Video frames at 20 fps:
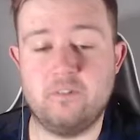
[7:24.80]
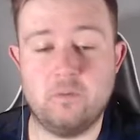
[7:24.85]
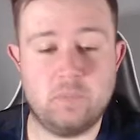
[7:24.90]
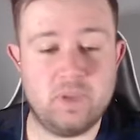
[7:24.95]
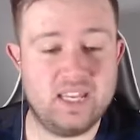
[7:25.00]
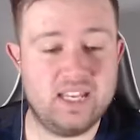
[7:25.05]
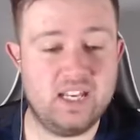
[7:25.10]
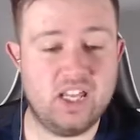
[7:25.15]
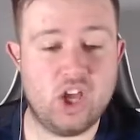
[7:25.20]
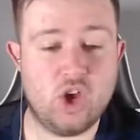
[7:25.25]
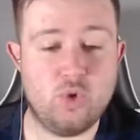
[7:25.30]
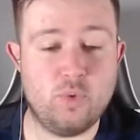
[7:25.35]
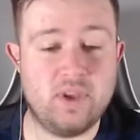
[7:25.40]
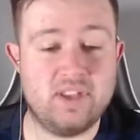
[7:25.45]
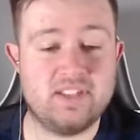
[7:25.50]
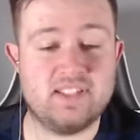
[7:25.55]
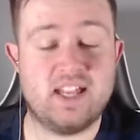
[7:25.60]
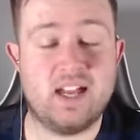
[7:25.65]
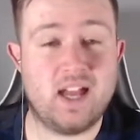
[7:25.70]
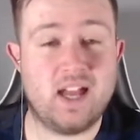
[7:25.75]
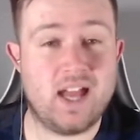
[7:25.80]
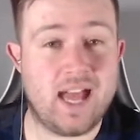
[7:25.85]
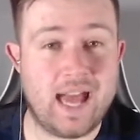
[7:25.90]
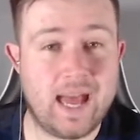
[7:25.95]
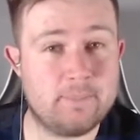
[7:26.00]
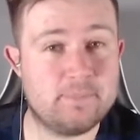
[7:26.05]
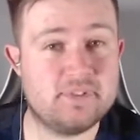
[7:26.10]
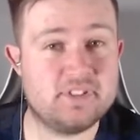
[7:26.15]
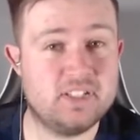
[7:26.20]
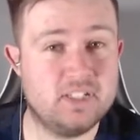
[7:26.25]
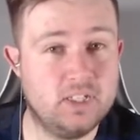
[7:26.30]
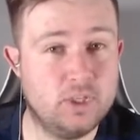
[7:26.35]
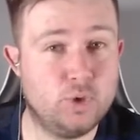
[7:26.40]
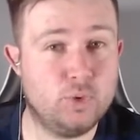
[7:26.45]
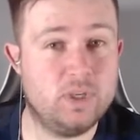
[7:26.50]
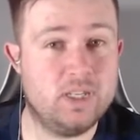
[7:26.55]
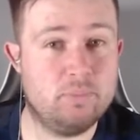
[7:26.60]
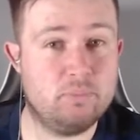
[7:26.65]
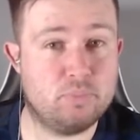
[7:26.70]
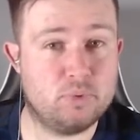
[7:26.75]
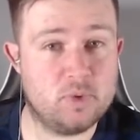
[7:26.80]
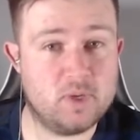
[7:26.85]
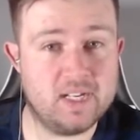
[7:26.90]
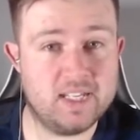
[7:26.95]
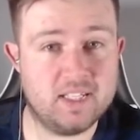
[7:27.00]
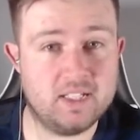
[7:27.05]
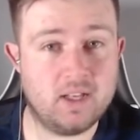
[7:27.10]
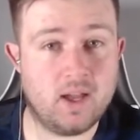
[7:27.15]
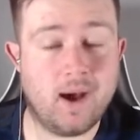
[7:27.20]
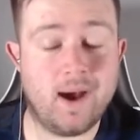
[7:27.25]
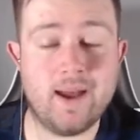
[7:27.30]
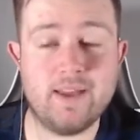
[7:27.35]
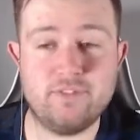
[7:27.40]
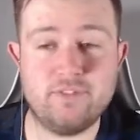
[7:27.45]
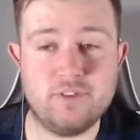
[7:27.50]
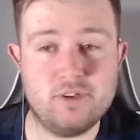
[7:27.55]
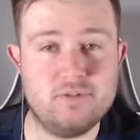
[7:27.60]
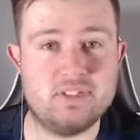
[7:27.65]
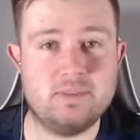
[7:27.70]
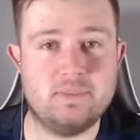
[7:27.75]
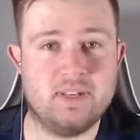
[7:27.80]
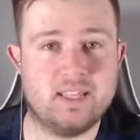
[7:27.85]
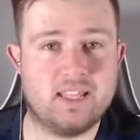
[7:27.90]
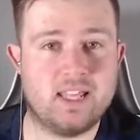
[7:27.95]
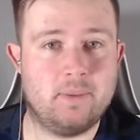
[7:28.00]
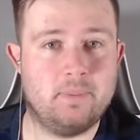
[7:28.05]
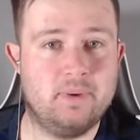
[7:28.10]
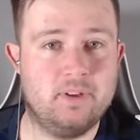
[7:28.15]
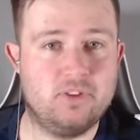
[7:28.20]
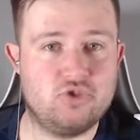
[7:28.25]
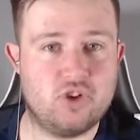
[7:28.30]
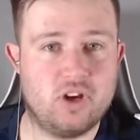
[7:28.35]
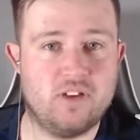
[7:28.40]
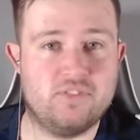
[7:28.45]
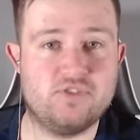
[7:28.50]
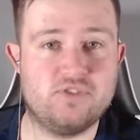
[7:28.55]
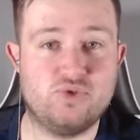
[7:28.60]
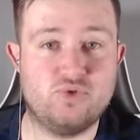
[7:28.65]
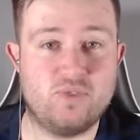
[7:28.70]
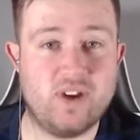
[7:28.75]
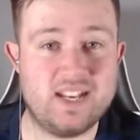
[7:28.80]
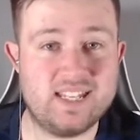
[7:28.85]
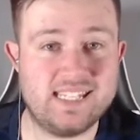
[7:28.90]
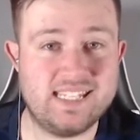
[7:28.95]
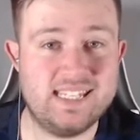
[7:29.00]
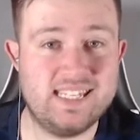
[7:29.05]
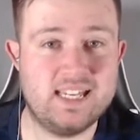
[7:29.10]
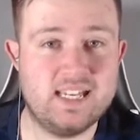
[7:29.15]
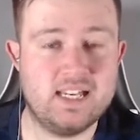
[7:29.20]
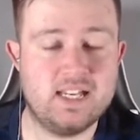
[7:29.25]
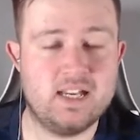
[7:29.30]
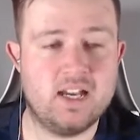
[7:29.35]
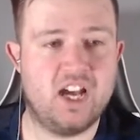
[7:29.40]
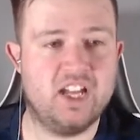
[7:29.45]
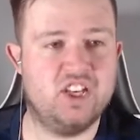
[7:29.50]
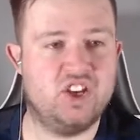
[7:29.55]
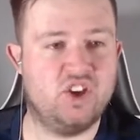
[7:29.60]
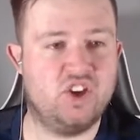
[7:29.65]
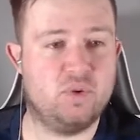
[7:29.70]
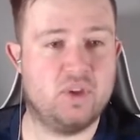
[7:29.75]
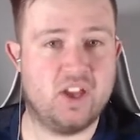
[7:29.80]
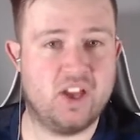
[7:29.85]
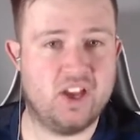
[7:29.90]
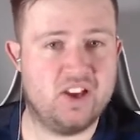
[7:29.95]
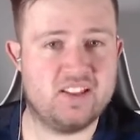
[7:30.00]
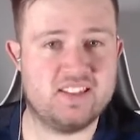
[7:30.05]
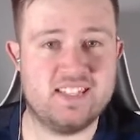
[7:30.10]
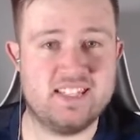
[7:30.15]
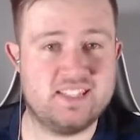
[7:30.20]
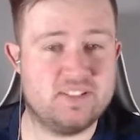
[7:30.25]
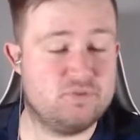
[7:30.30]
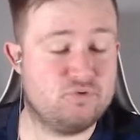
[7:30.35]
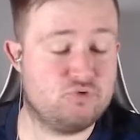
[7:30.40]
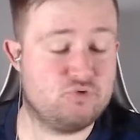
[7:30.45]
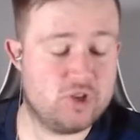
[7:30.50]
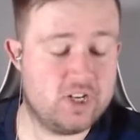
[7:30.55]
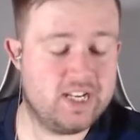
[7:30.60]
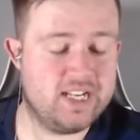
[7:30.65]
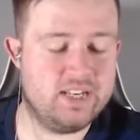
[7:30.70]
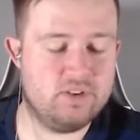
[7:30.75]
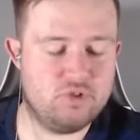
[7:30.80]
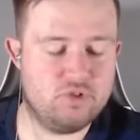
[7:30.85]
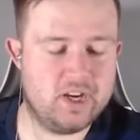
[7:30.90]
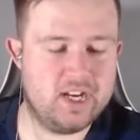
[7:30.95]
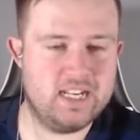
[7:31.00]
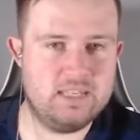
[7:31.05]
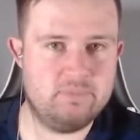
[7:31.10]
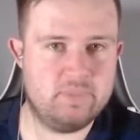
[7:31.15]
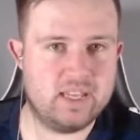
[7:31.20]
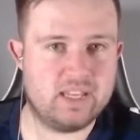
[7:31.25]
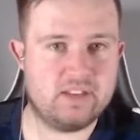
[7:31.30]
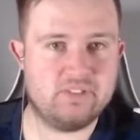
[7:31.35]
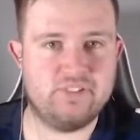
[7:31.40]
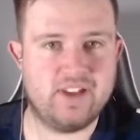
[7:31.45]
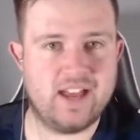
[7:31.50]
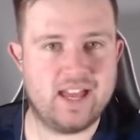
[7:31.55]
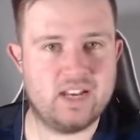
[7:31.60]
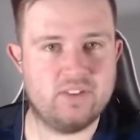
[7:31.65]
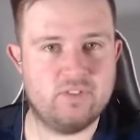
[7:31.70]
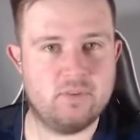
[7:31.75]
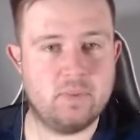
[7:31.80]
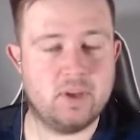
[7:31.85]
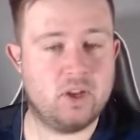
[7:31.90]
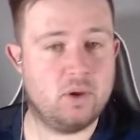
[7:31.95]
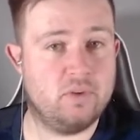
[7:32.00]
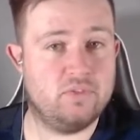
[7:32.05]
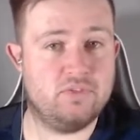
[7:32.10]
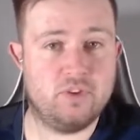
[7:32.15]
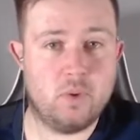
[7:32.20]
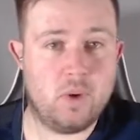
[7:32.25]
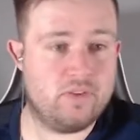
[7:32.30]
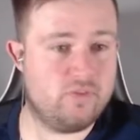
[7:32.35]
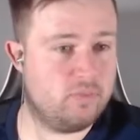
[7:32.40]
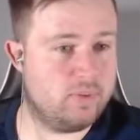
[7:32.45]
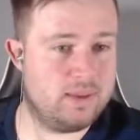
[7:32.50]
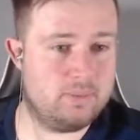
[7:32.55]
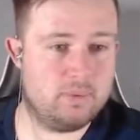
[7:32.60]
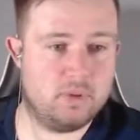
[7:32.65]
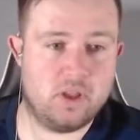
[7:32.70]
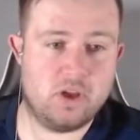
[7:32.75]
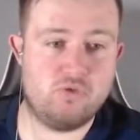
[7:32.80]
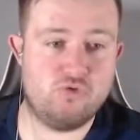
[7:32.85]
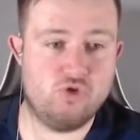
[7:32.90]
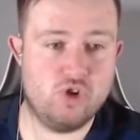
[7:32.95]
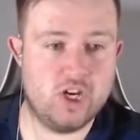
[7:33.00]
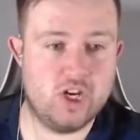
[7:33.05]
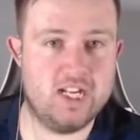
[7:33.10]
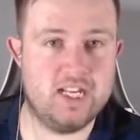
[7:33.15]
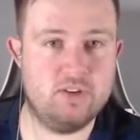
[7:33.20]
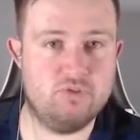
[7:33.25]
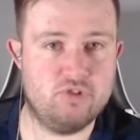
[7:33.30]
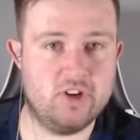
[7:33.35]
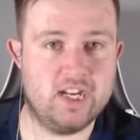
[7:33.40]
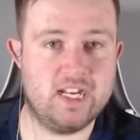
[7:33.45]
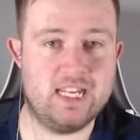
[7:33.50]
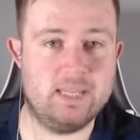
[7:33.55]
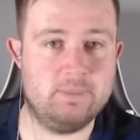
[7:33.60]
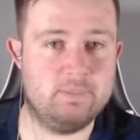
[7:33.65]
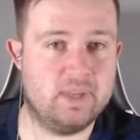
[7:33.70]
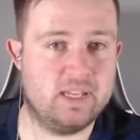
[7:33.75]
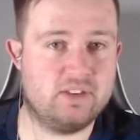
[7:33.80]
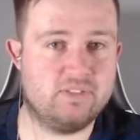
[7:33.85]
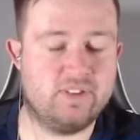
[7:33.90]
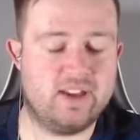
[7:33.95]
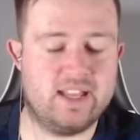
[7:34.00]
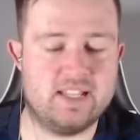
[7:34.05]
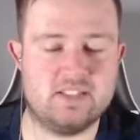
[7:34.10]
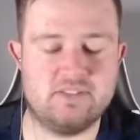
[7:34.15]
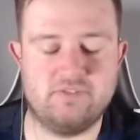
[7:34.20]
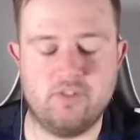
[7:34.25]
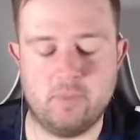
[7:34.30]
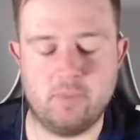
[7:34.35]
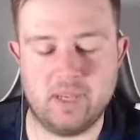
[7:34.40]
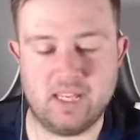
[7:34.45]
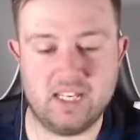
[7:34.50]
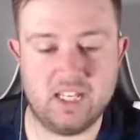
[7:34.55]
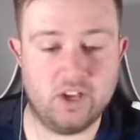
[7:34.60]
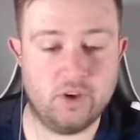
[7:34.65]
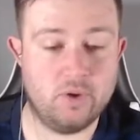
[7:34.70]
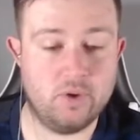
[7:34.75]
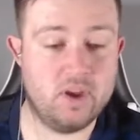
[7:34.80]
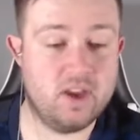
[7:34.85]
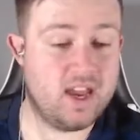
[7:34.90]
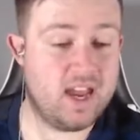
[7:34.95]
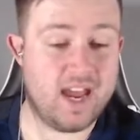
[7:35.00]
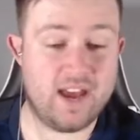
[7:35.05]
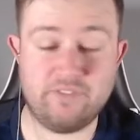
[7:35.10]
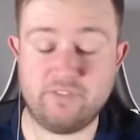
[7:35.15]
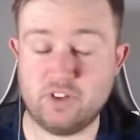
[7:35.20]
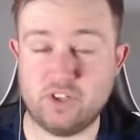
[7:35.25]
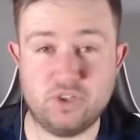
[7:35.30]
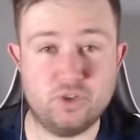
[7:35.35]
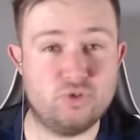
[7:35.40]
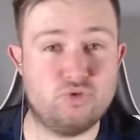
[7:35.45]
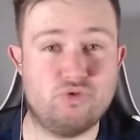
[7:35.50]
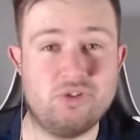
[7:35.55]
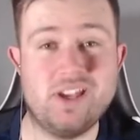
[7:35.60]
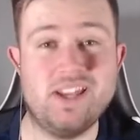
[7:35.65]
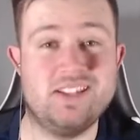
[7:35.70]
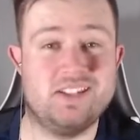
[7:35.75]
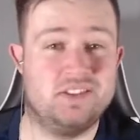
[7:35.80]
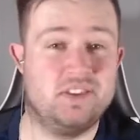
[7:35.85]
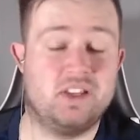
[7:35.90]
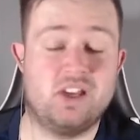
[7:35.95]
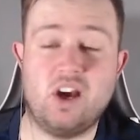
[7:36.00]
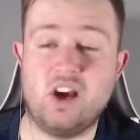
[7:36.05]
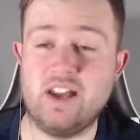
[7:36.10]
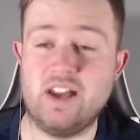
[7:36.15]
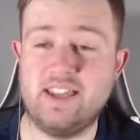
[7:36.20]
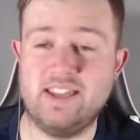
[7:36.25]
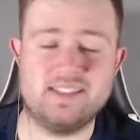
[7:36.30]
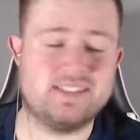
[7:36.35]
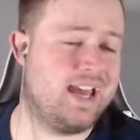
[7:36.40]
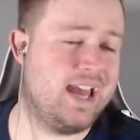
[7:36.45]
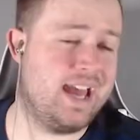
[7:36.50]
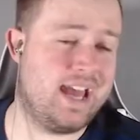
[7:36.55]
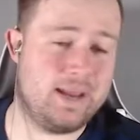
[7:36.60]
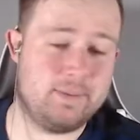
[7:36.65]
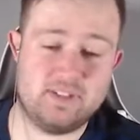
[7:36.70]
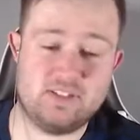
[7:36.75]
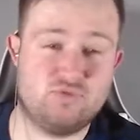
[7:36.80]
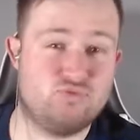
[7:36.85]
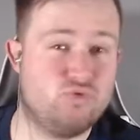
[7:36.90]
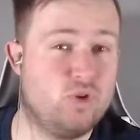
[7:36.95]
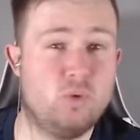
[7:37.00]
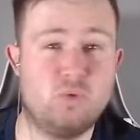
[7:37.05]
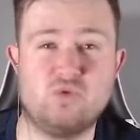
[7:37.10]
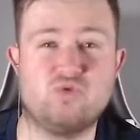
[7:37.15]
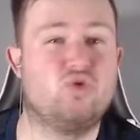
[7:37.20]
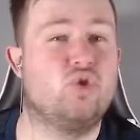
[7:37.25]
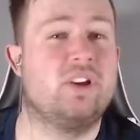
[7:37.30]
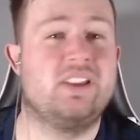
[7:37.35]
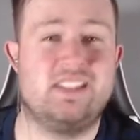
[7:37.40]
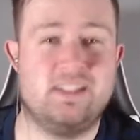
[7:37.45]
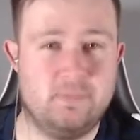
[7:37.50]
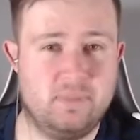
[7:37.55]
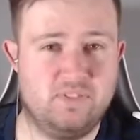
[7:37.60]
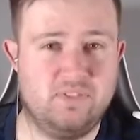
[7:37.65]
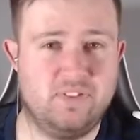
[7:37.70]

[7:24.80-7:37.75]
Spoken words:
Fabinho is absolutely brilliant. I've used him in a couple of drafts already. I know Curty's a really, really big fan of him. I know a few other people that are really, really big fans of Fabinho. And for good reason. The guy is a Rolls Royce in